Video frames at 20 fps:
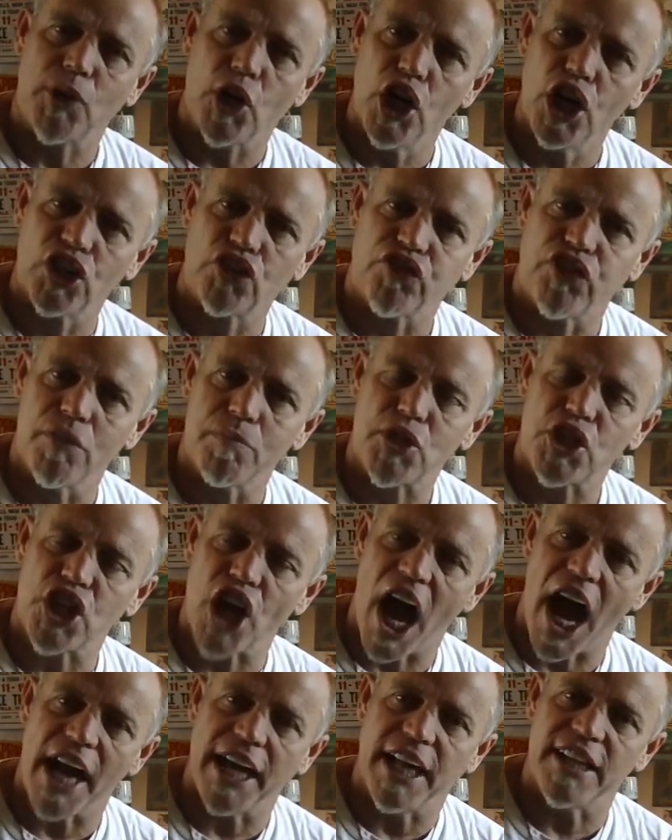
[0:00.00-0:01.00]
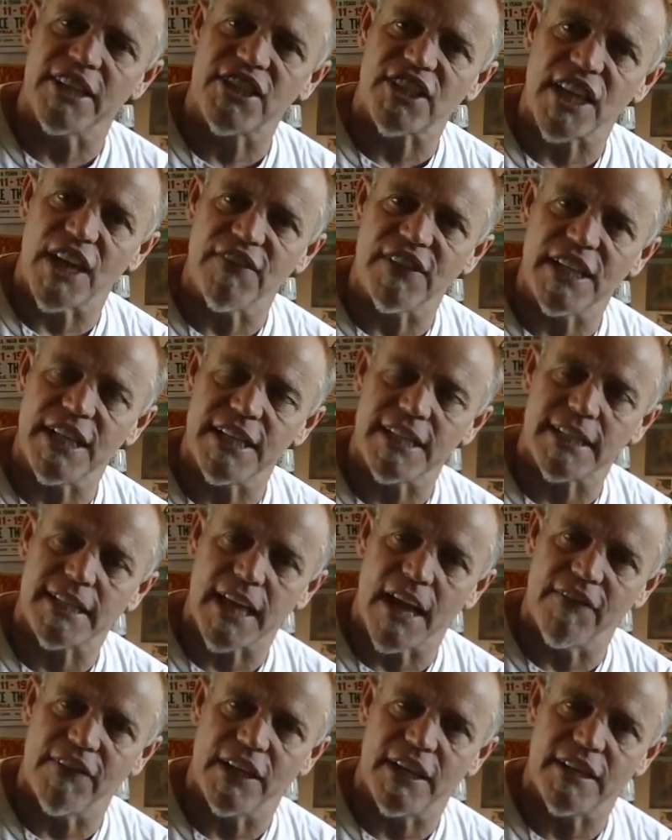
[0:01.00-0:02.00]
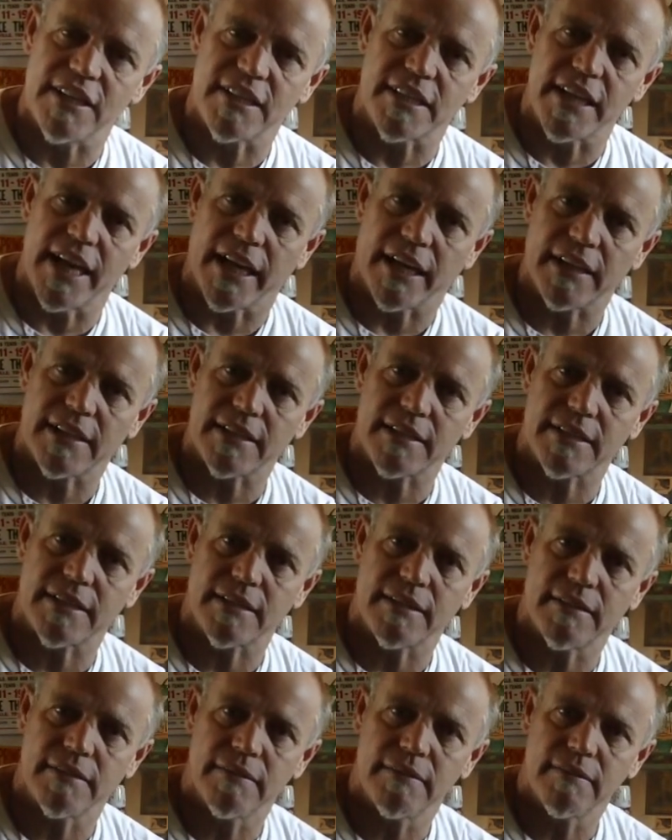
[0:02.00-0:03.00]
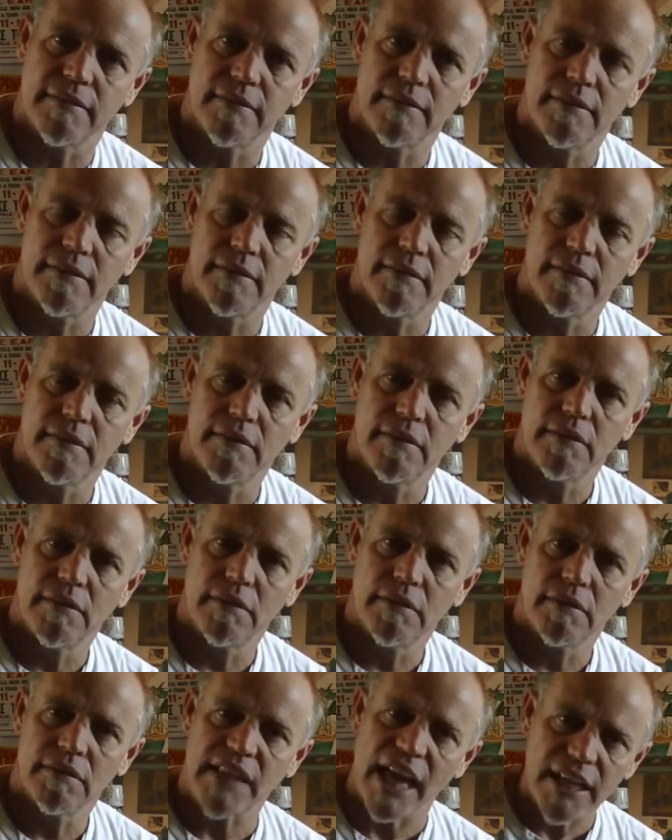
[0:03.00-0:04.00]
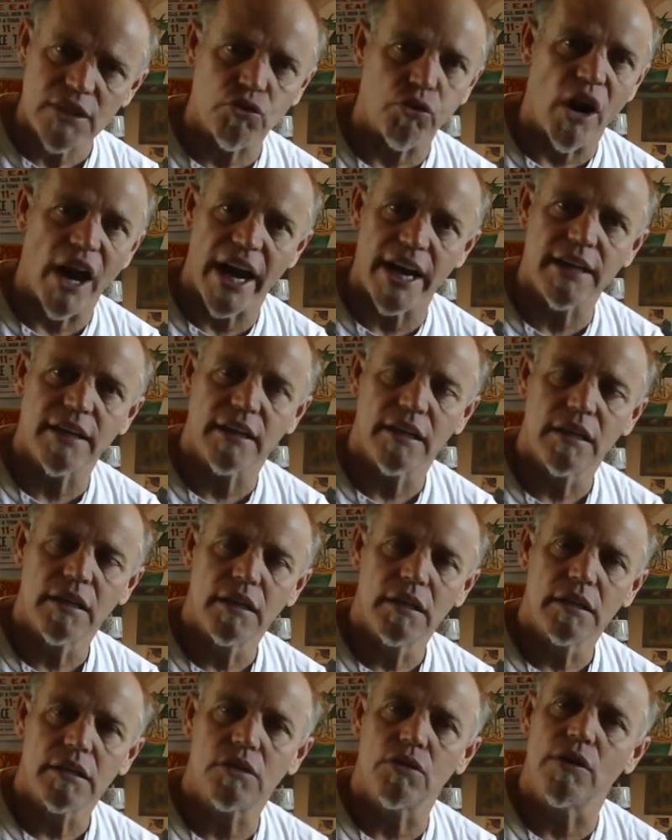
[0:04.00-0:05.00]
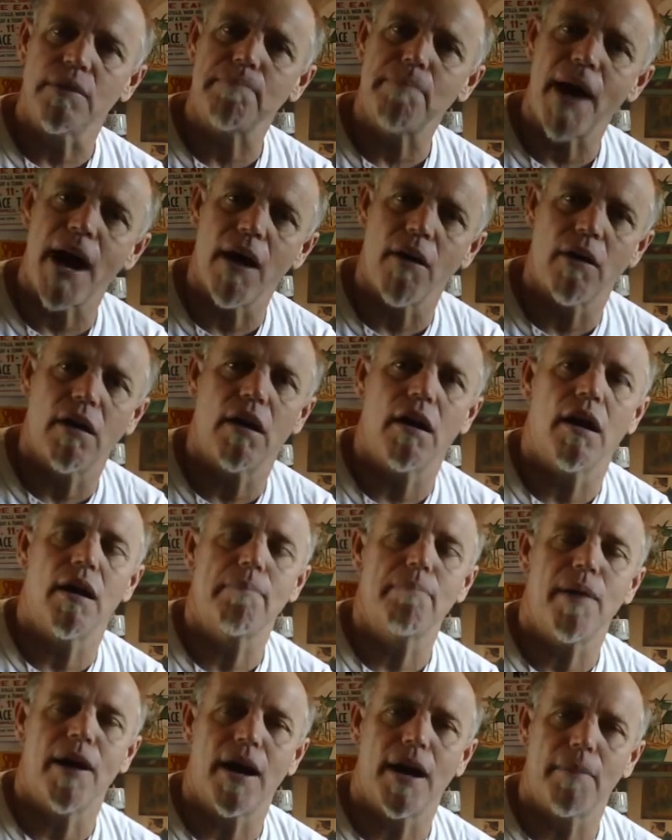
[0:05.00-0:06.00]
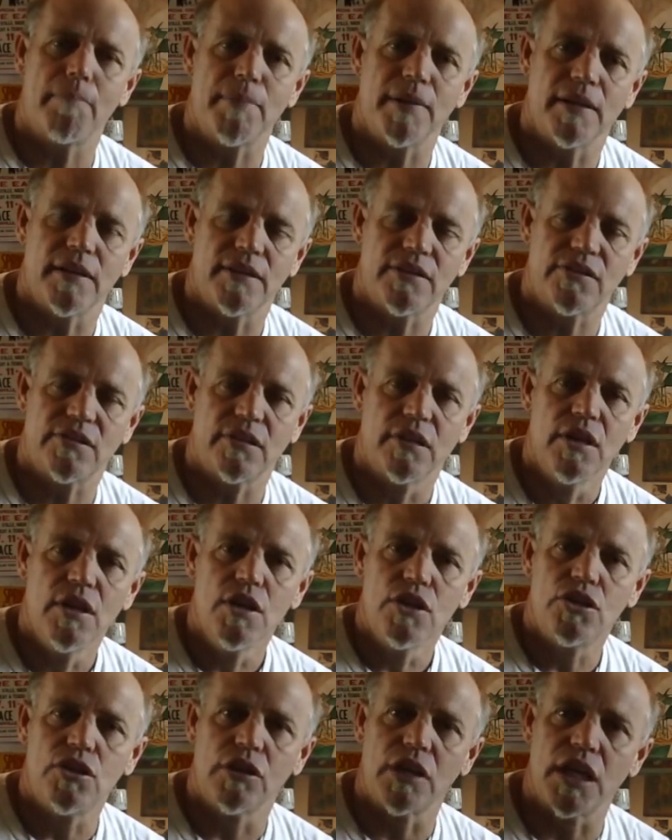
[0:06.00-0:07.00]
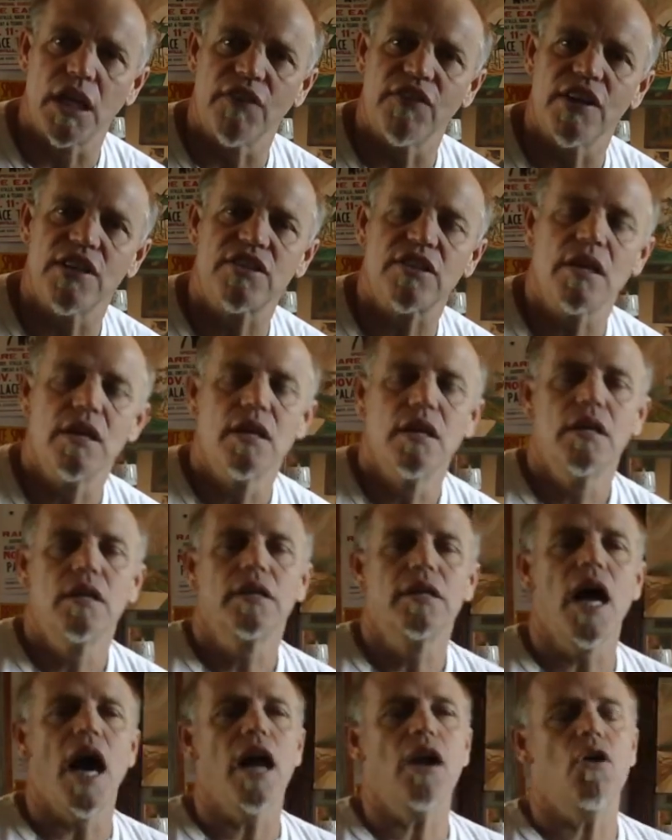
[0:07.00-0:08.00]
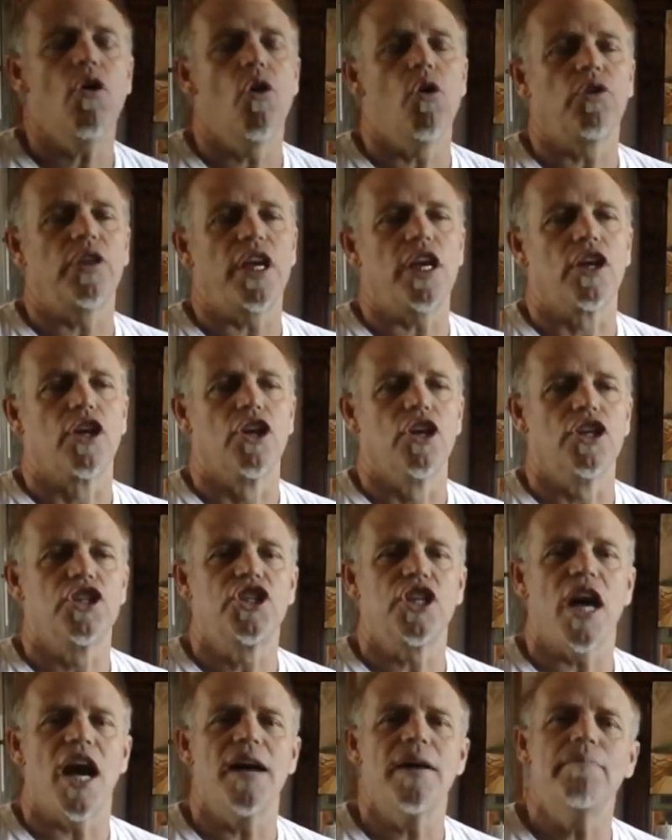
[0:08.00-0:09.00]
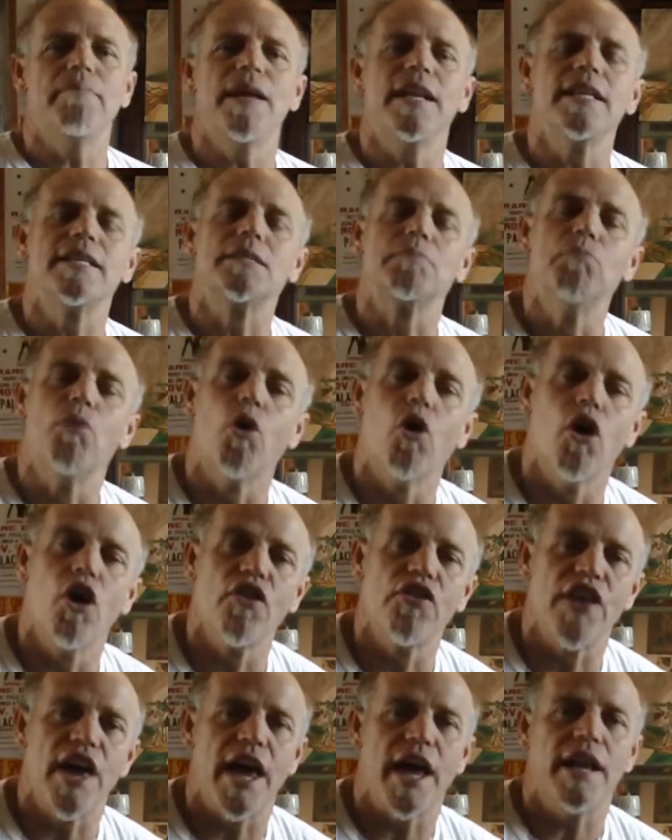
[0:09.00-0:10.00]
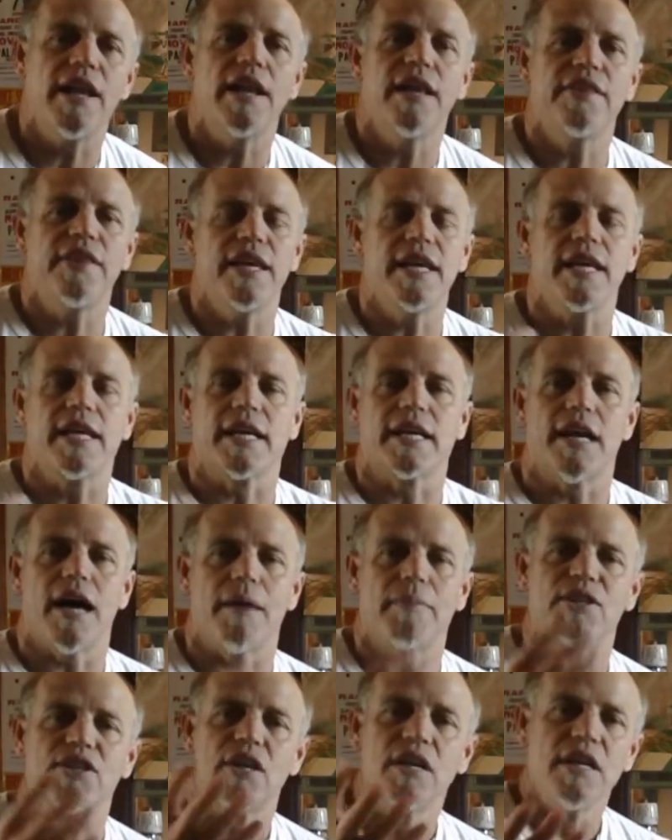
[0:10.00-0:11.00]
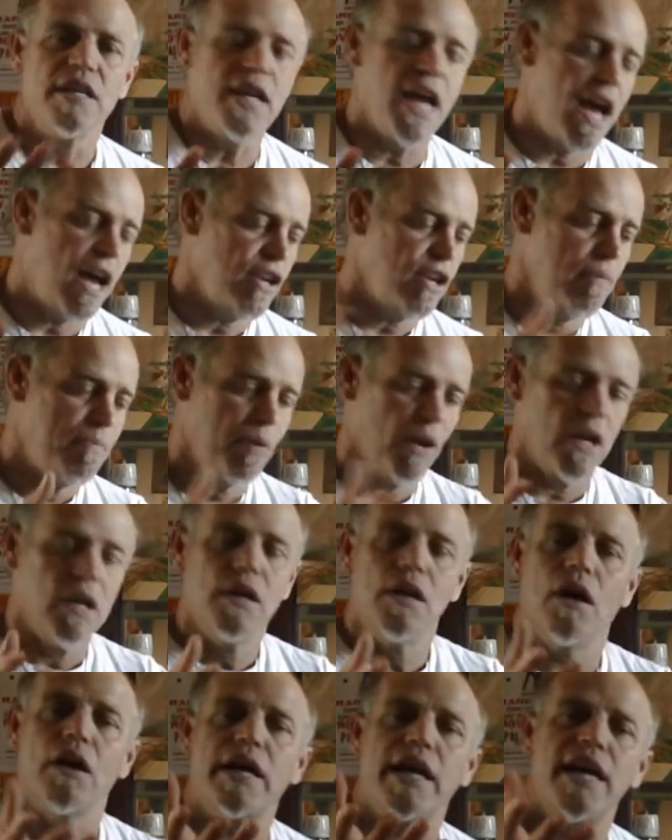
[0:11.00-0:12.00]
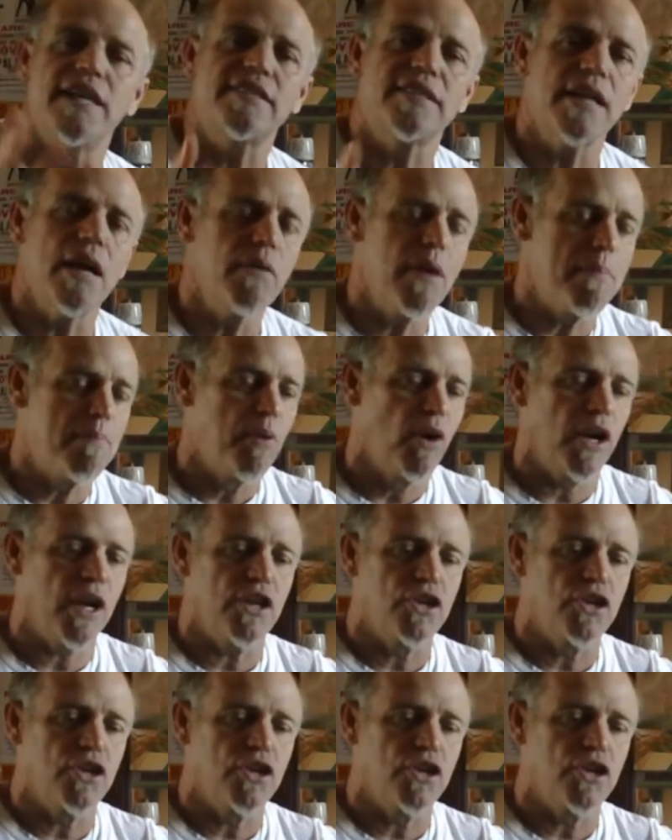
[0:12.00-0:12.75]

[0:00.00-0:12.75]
goods from China in 1776. That's right. To empower our populace. To give us not only good jobs, but it's more than the economics. Yeah, you put, okay, say we put a